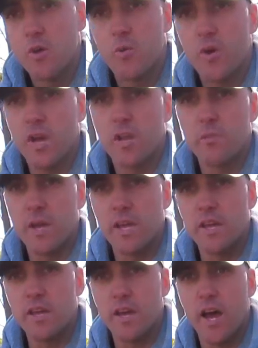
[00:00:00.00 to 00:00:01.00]
we're going to
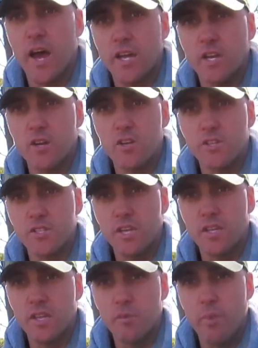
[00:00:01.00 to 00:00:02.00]
be
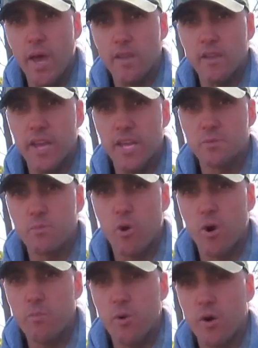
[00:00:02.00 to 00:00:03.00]
using the Backlanz
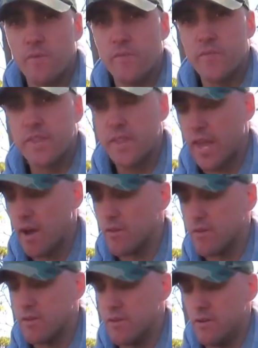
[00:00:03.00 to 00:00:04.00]
bipod. Now,
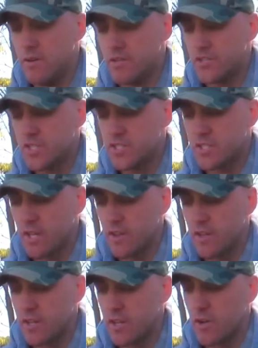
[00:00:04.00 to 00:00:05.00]
just
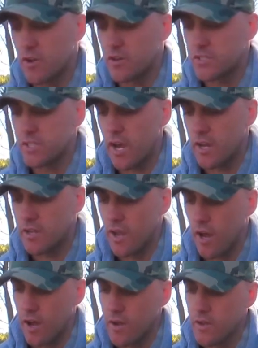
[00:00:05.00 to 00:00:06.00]
so you guys don't
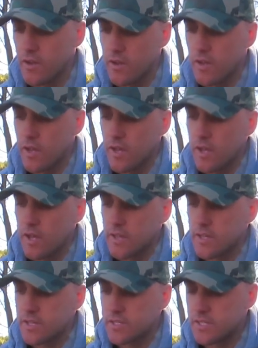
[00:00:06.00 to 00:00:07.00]
know,
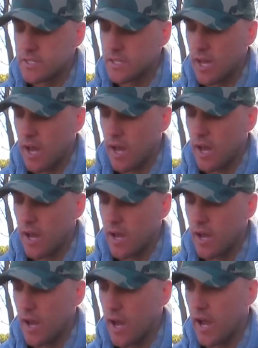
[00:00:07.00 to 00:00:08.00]
this is a
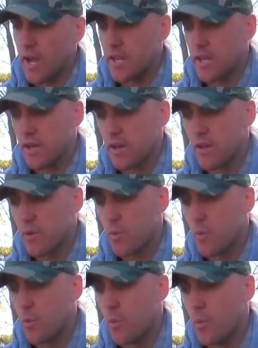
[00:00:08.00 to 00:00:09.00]

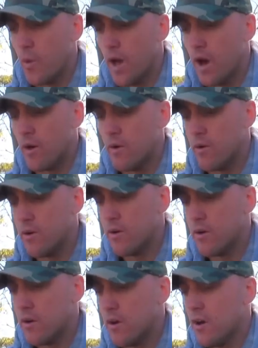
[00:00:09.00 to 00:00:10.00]
well
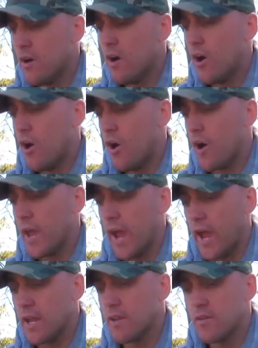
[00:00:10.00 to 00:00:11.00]

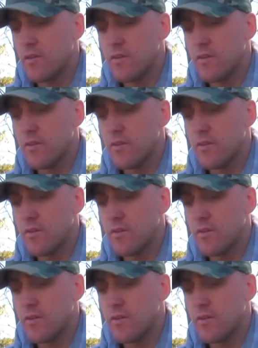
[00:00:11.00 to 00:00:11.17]
high-end